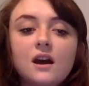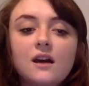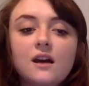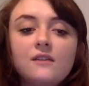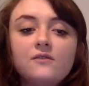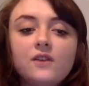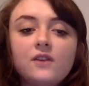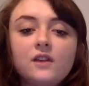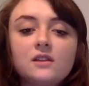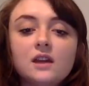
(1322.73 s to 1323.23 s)
I
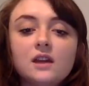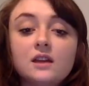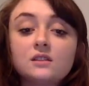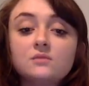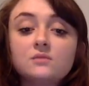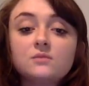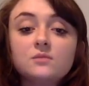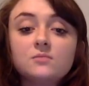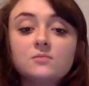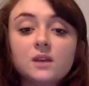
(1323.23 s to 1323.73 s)
find that
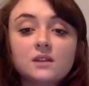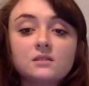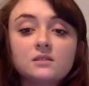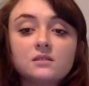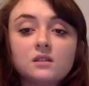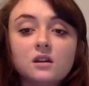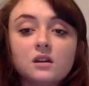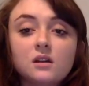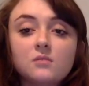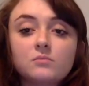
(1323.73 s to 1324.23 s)
to be
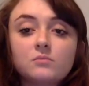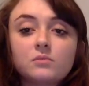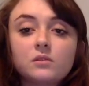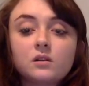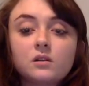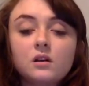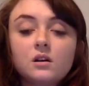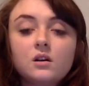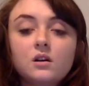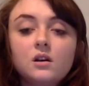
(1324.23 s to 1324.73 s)
messed up.
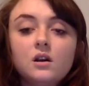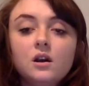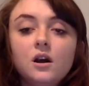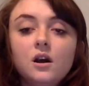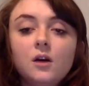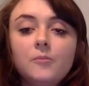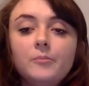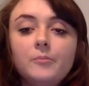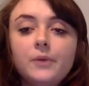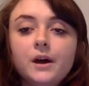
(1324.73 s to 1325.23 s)

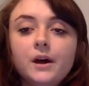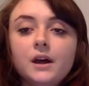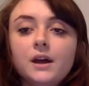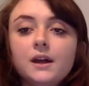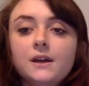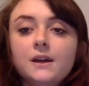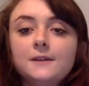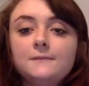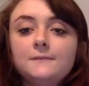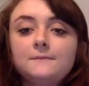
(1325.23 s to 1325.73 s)

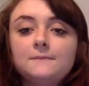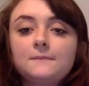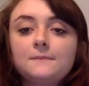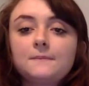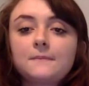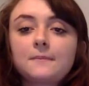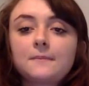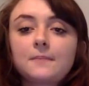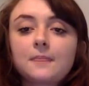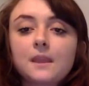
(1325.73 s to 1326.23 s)
But
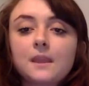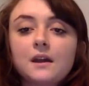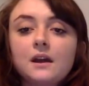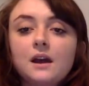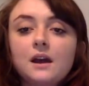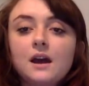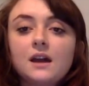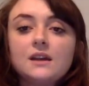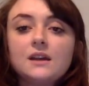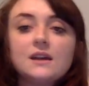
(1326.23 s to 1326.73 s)

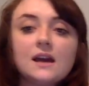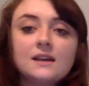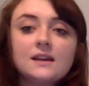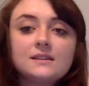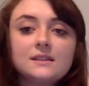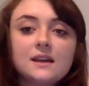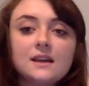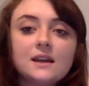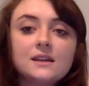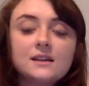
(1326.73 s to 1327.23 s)
I
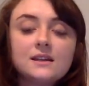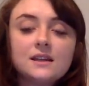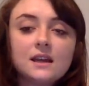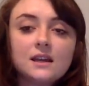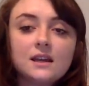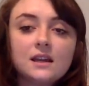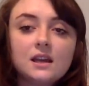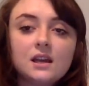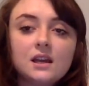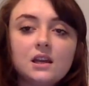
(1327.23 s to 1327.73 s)
guess I
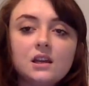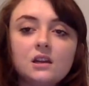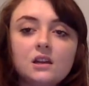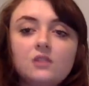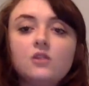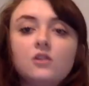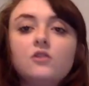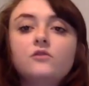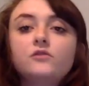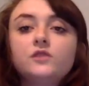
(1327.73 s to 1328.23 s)
get it,
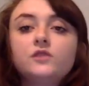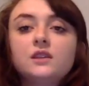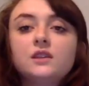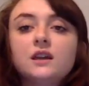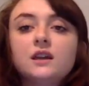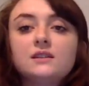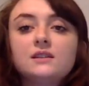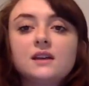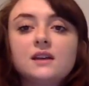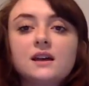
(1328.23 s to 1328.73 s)
and hopefully
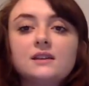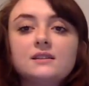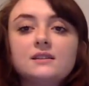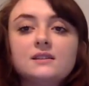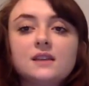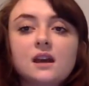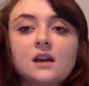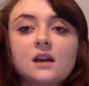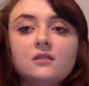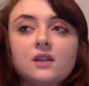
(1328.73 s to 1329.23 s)
that dies
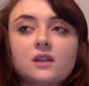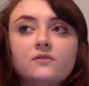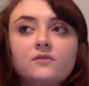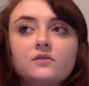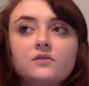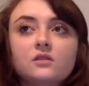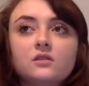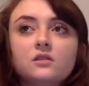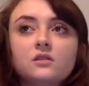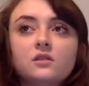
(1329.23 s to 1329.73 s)
down
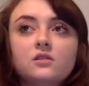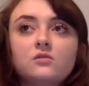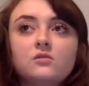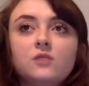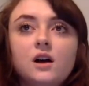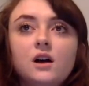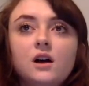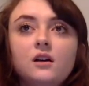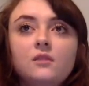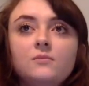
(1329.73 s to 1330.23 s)
after a little
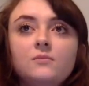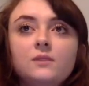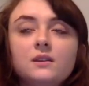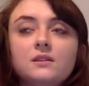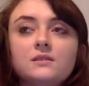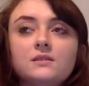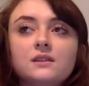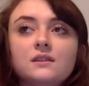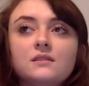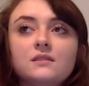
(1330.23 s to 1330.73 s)
while
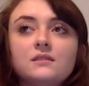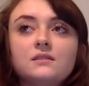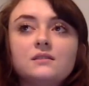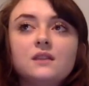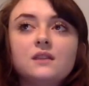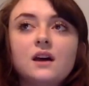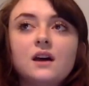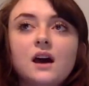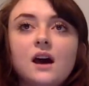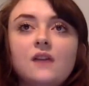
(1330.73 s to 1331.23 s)
because I
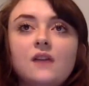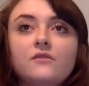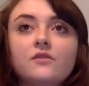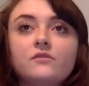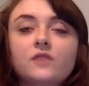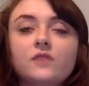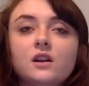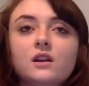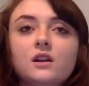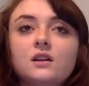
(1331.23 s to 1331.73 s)
have a
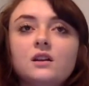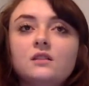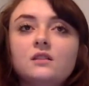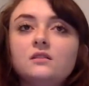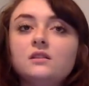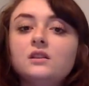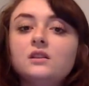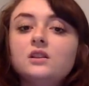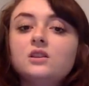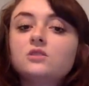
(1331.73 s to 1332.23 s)
very
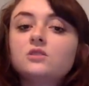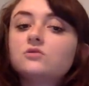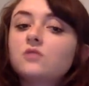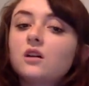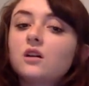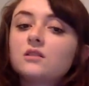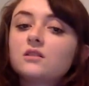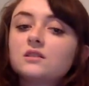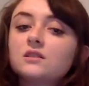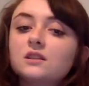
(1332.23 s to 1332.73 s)

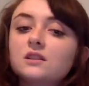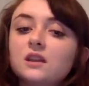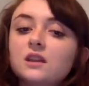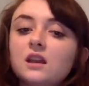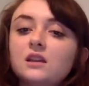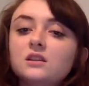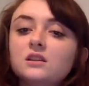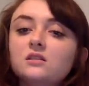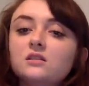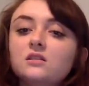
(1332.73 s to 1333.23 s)
strong
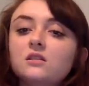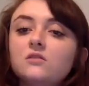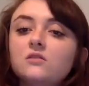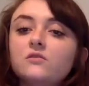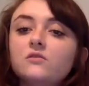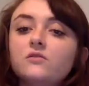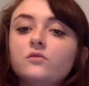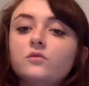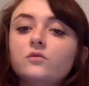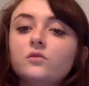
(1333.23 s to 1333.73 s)
indication of